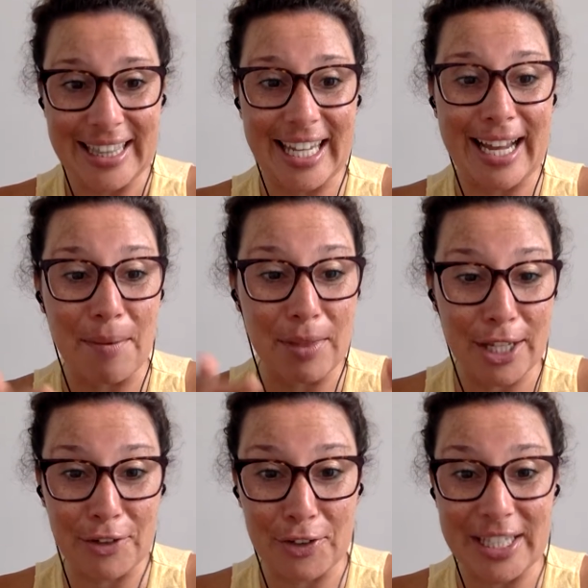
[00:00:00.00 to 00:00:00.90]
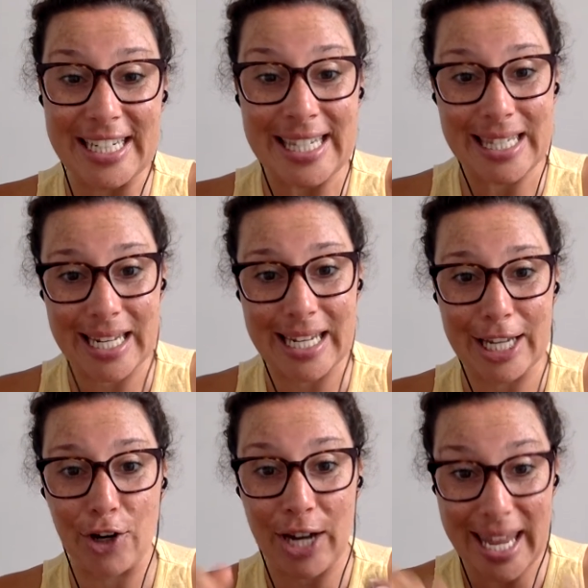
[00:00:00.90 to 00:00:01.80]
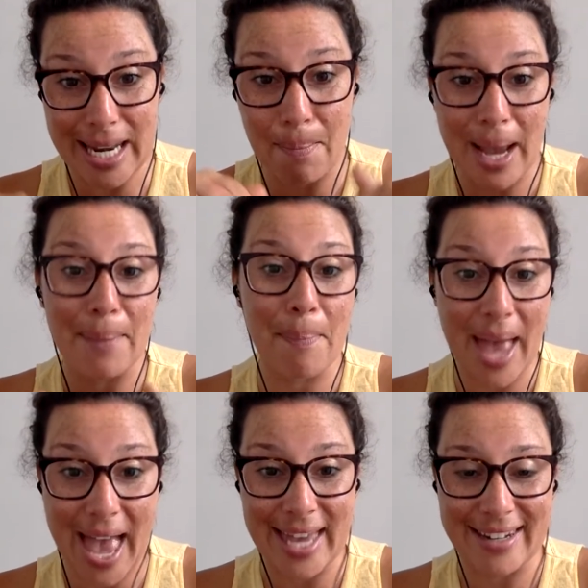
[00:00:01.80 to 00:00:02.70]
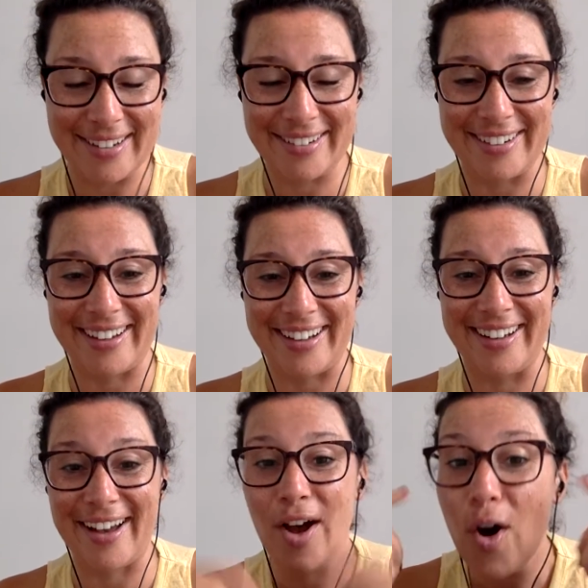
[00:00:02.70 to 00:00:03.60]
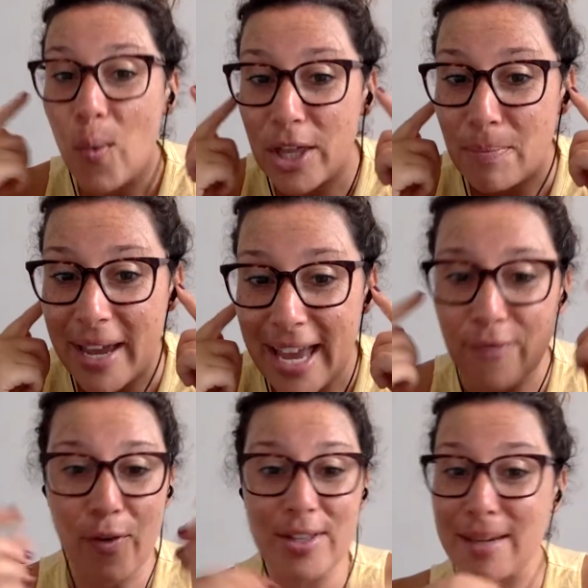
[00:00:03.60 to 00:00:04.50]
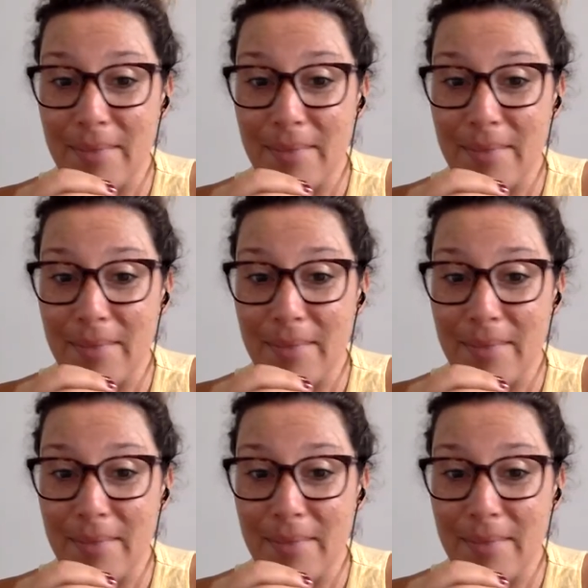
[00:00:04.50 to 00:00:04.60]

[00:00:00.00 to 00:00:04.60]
Like I'm literally sitting here in my bed with my headphones.